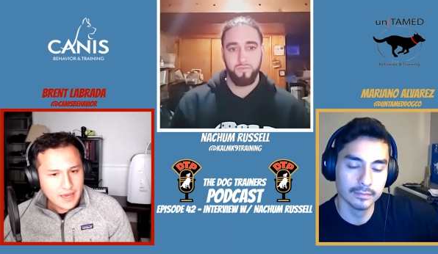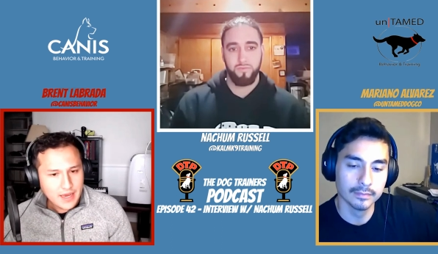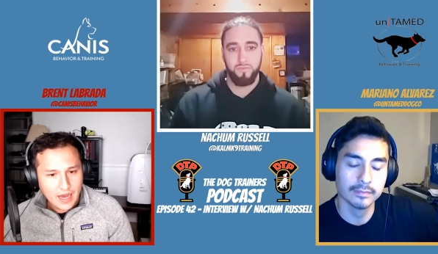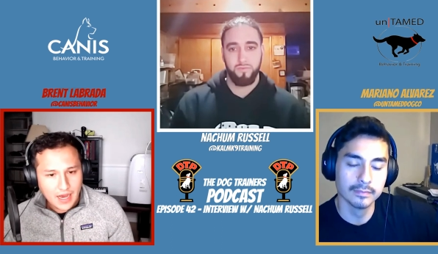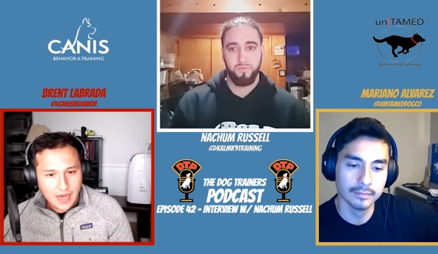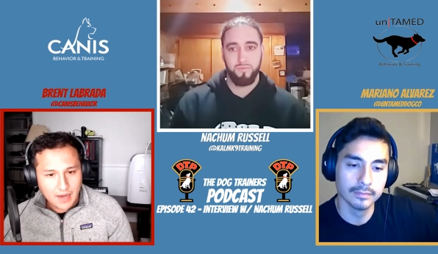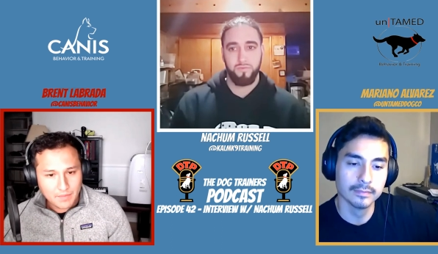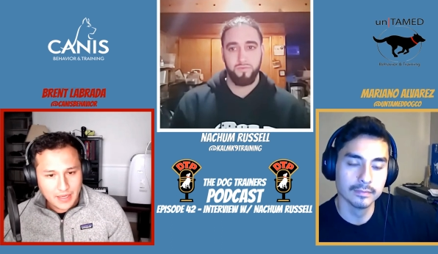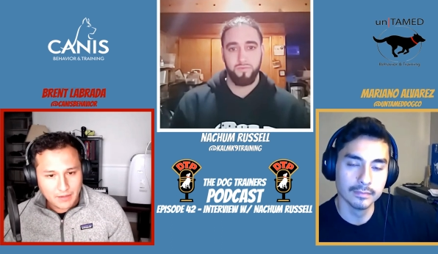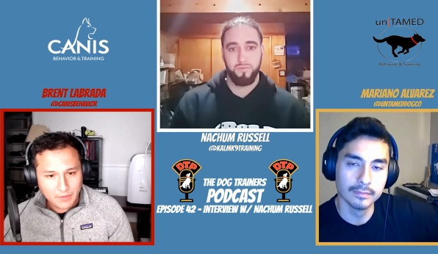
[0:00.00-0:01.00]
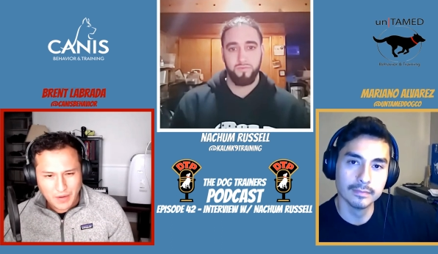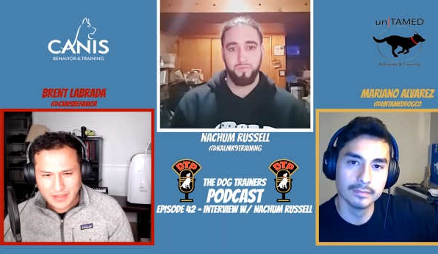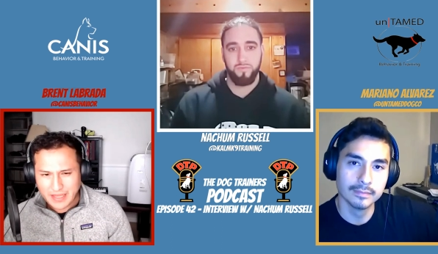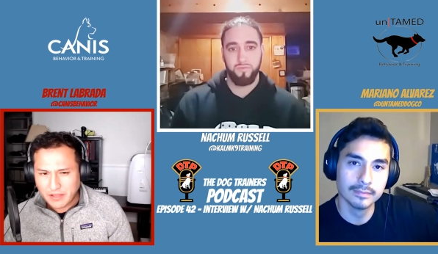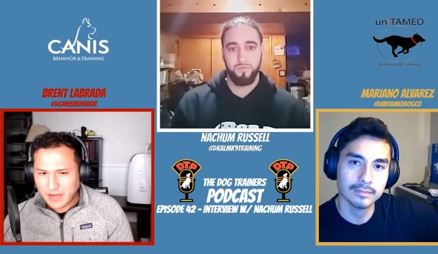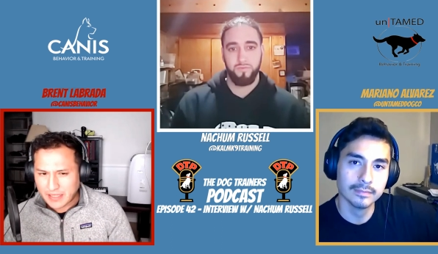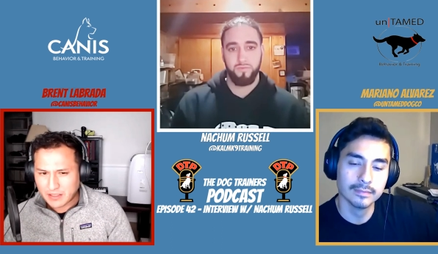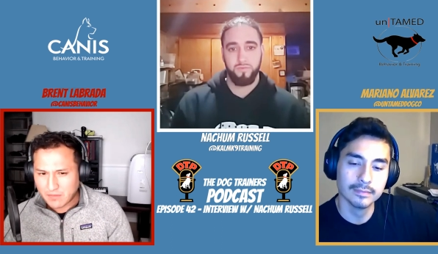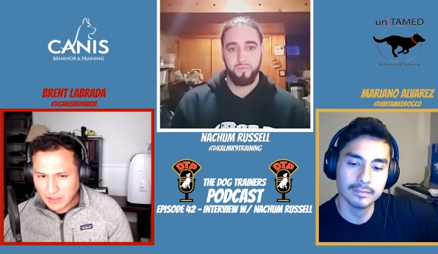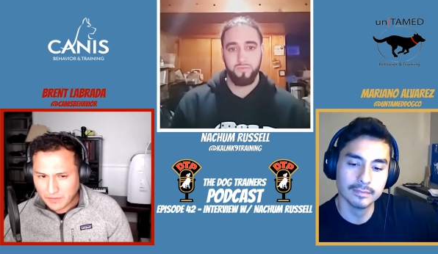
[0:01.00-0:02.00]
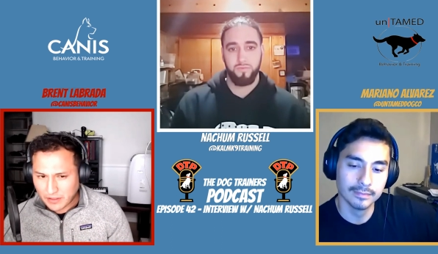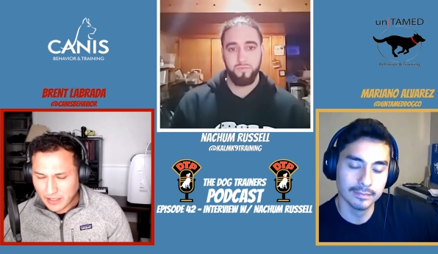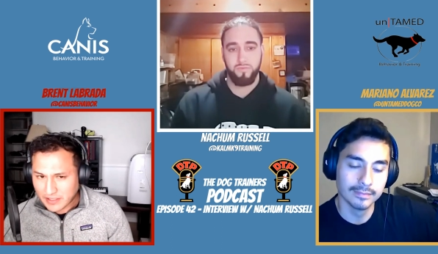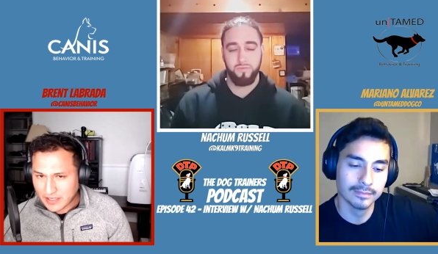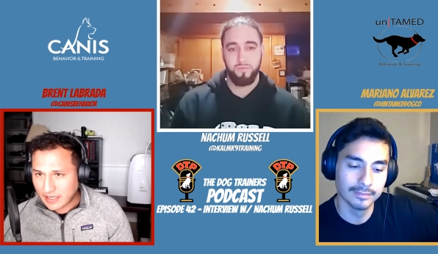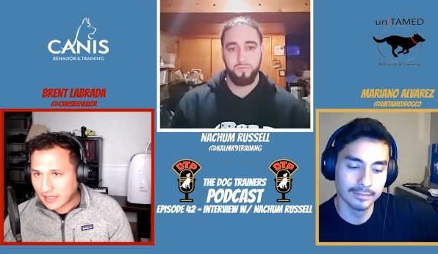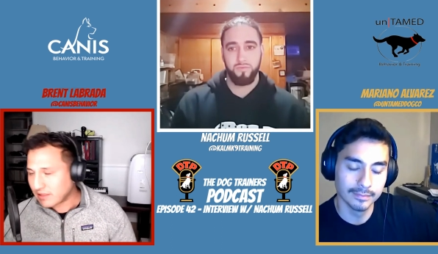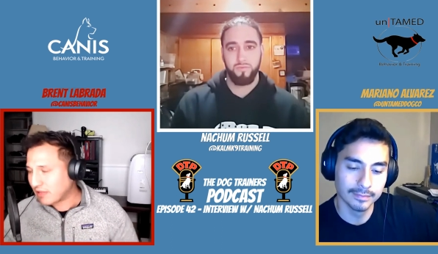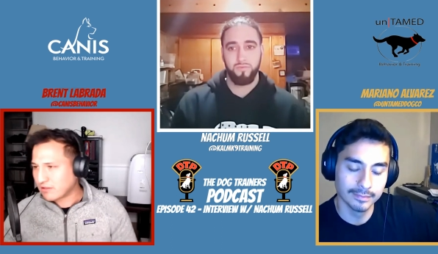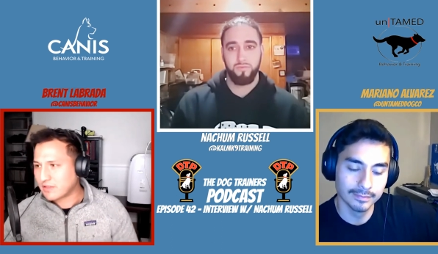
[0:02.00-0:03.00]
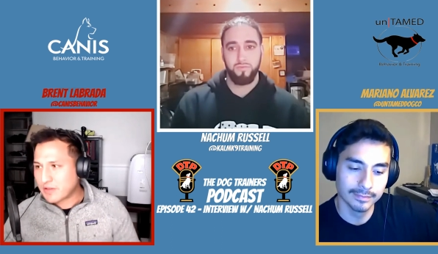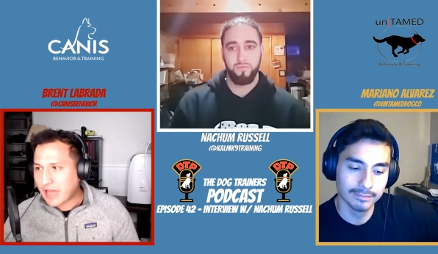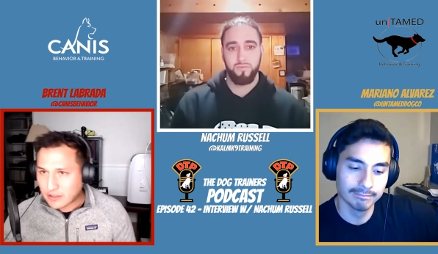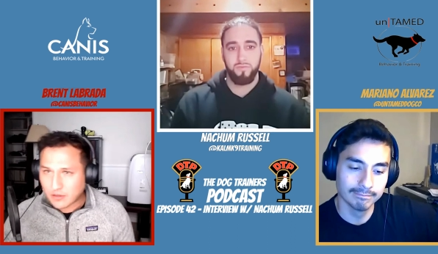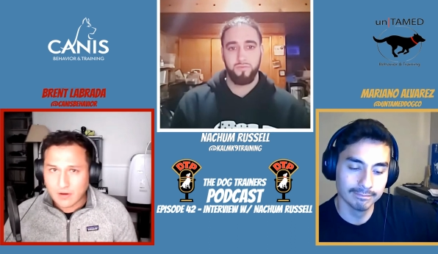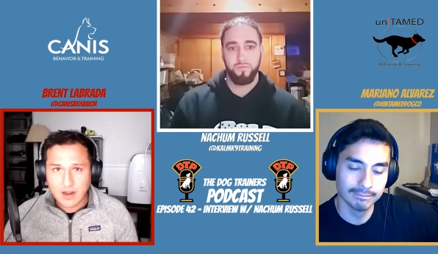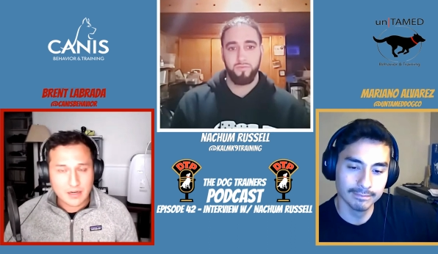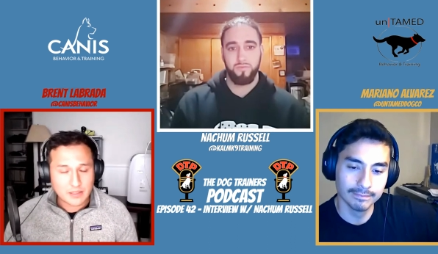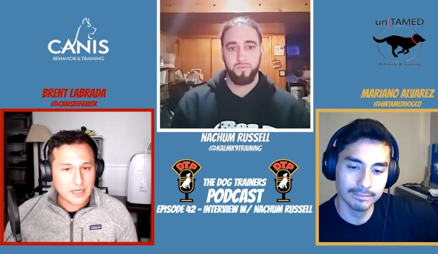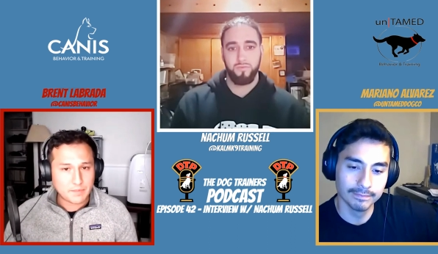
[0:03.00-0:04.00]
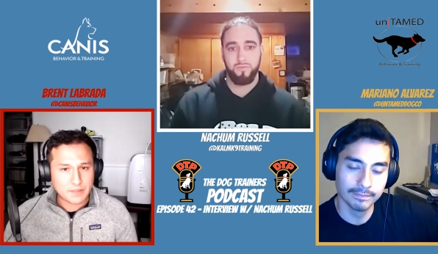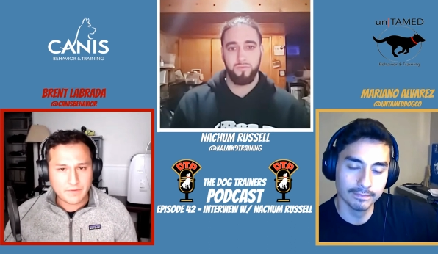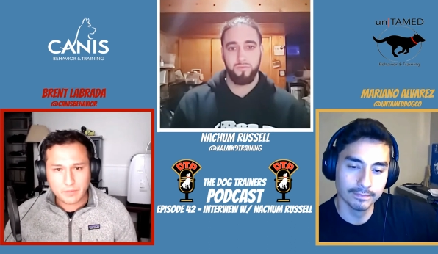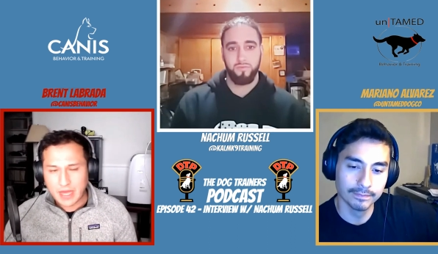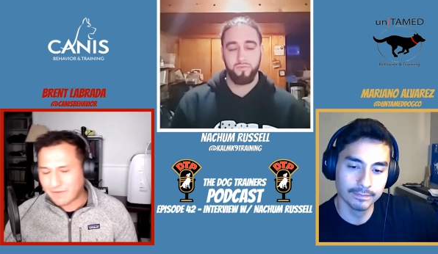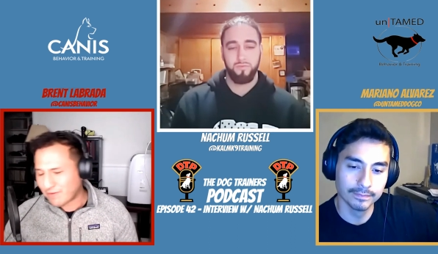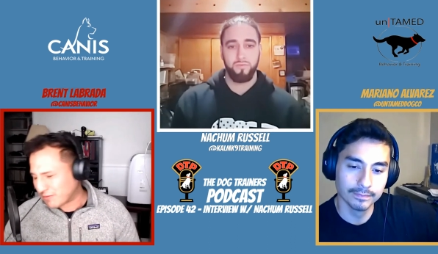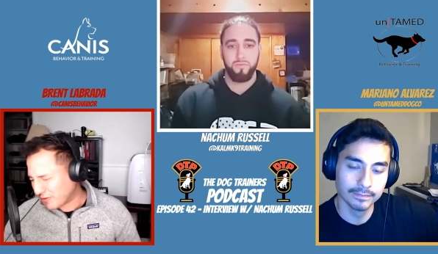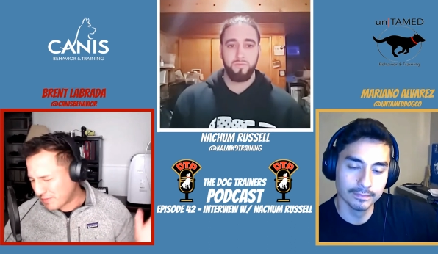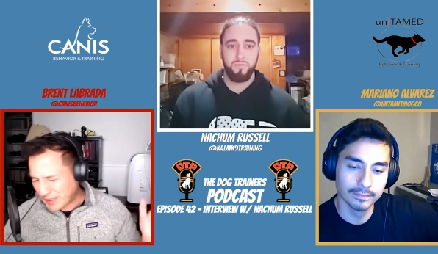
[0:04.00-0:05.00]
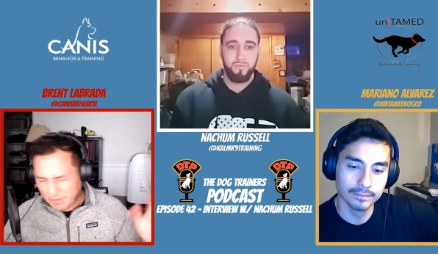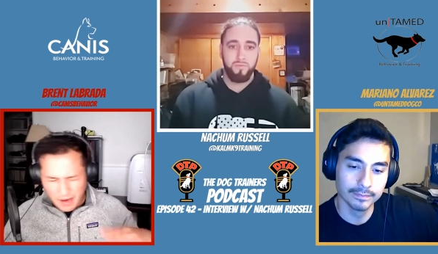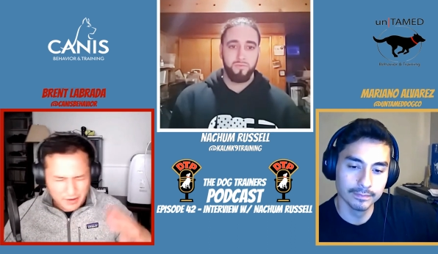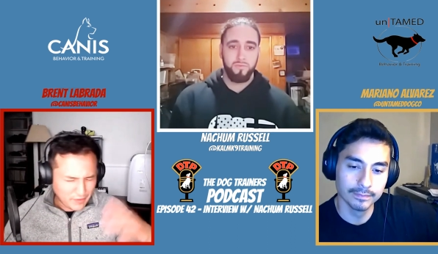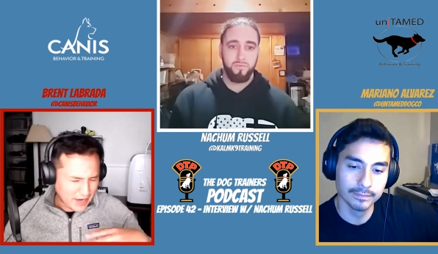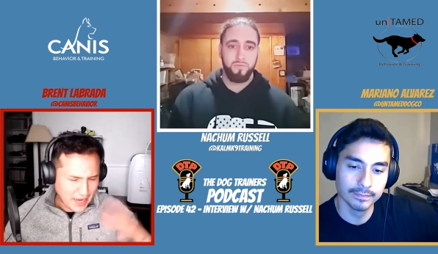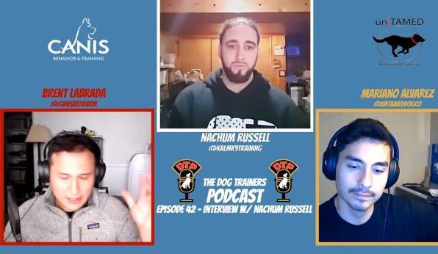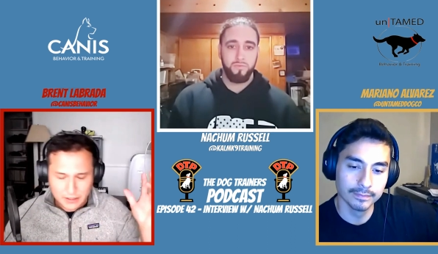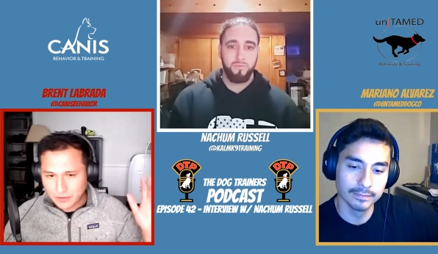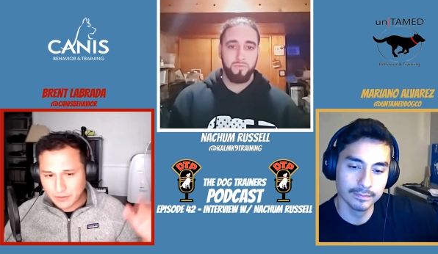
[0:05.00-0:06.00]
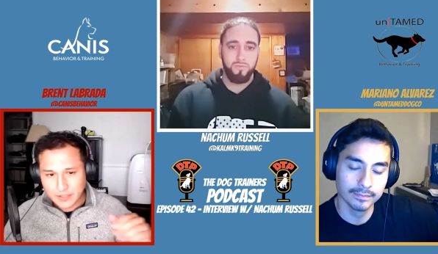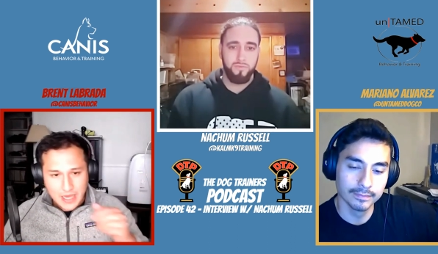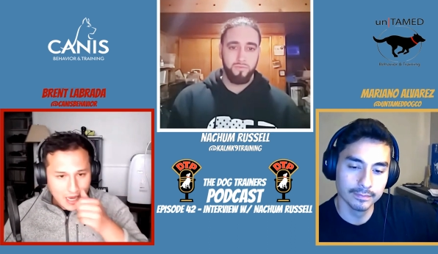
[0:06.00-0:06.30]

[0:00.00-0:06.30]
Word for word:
Speaker 1: Um, and we want to thank you guys so much for listening. Now, those of you guys who are on any specific platforms, whether it be Spotify, iTunes,